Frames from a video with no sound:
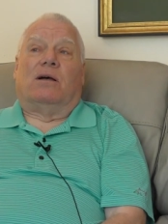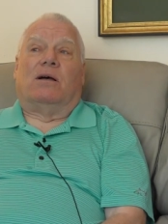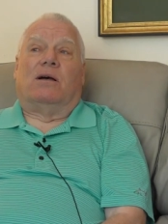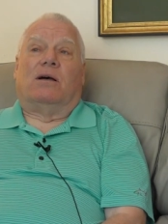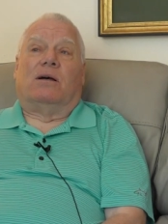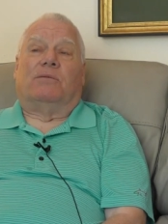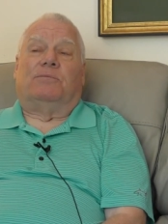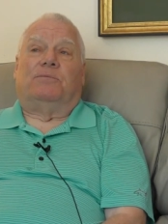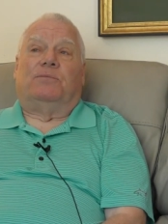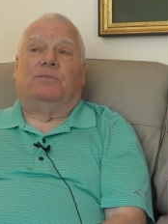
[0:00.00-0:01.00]
Uh,
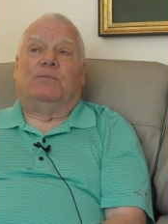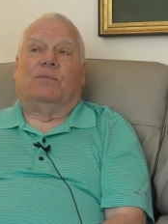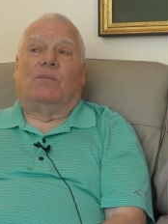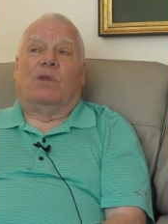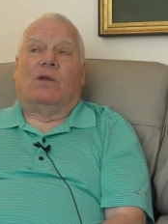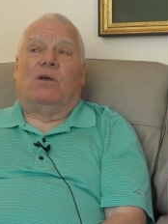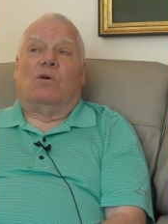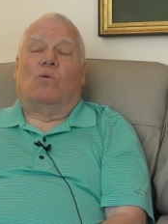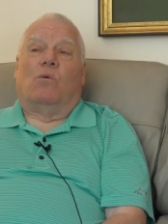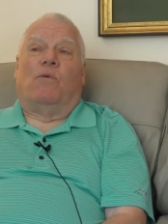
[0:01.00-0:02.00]
accommodations.
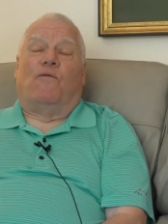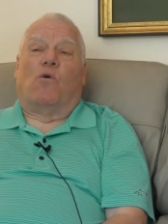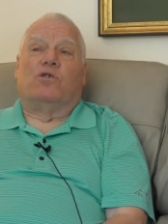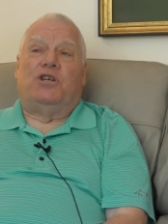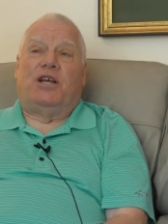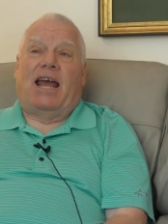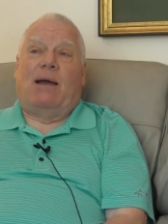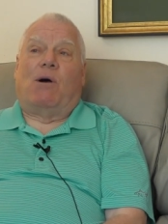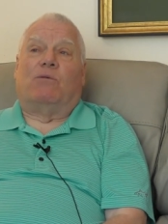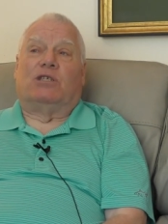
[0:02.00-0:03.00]
Well, before she
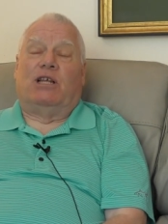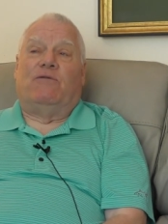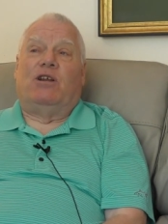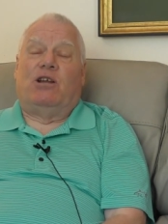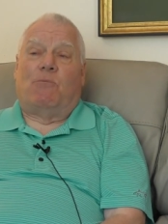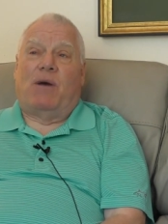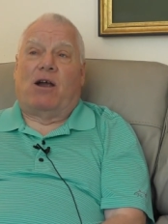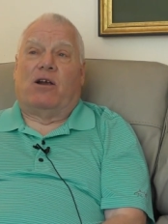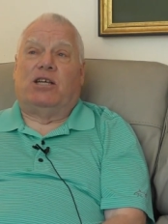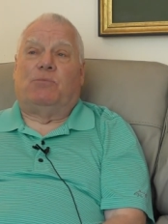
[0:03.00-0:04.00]
came, I was living in the
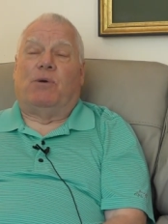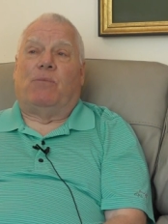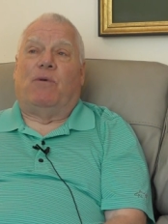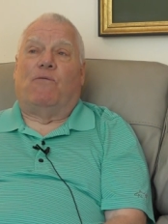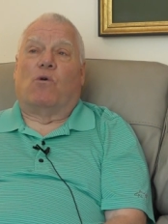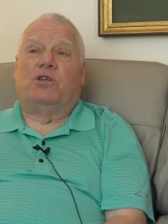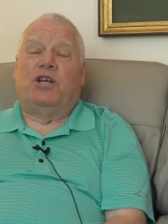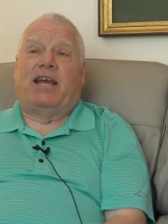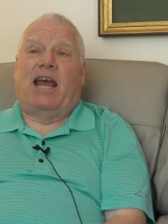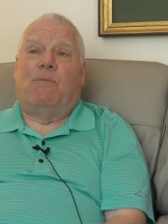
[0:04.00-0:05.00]
barracks, but before
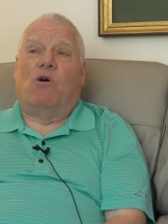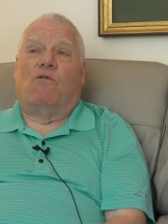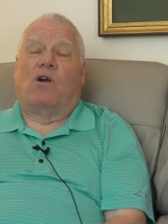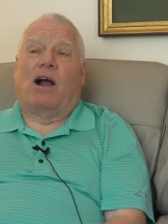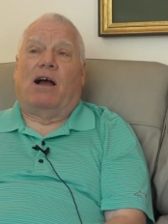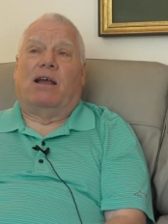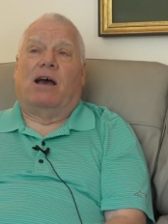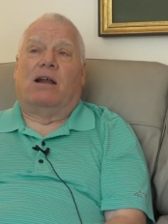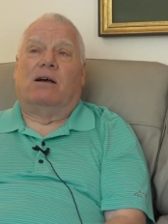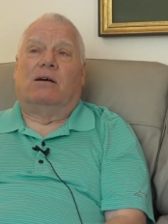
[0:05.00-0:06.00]
she came over, I
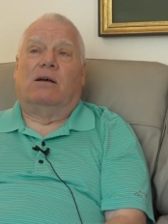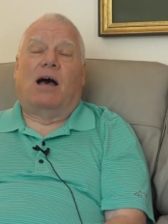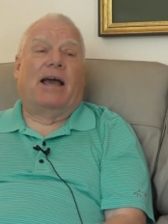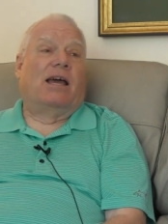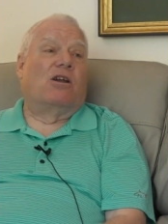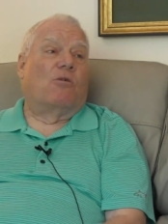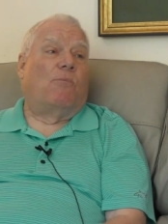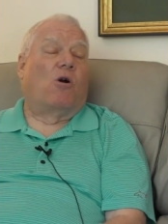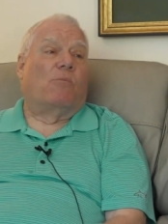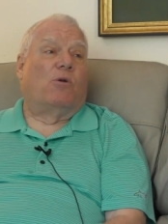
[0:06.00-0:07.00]
got a I got an
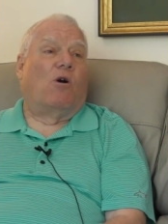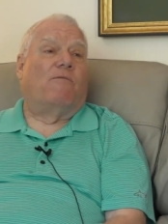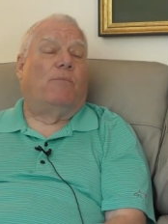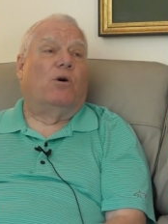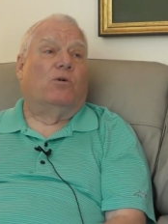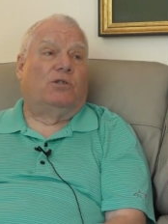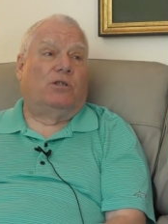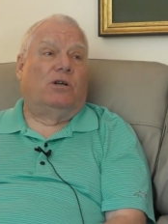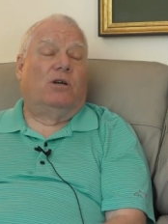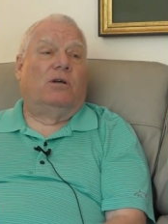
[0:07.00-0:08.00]
apartment off
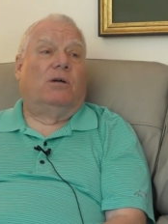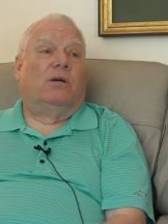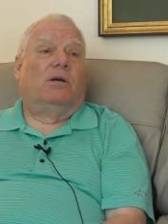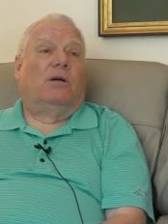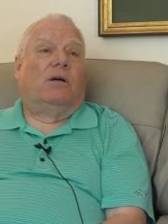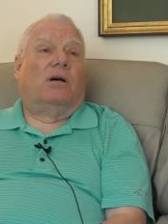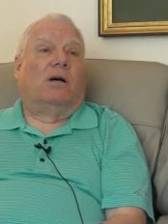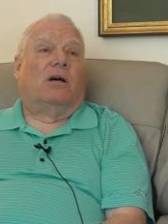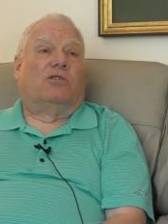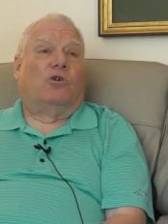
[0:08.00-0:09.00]
post
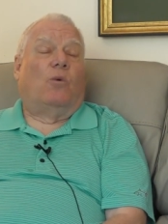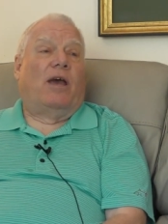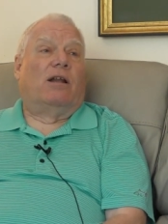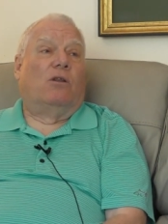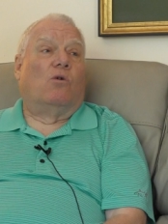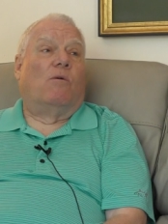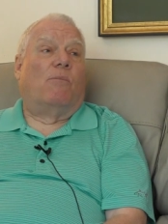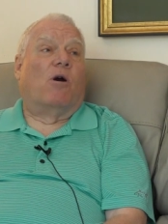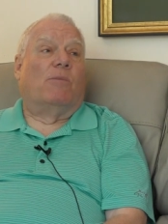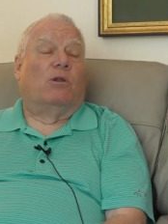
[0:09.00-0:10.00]
uh, so we had a
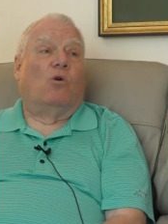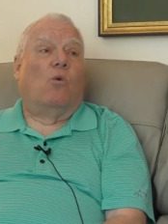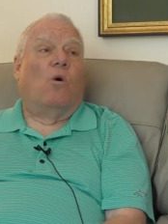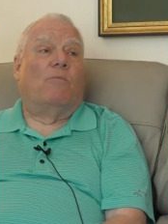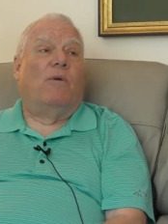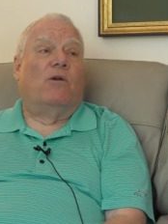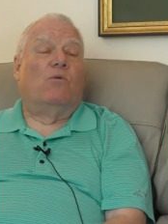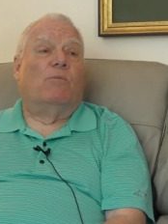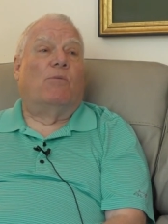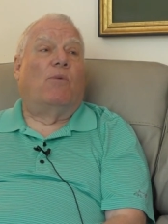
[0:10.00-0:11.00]
little apartment, little one
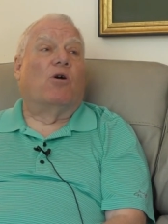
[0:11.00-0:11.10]
bedroom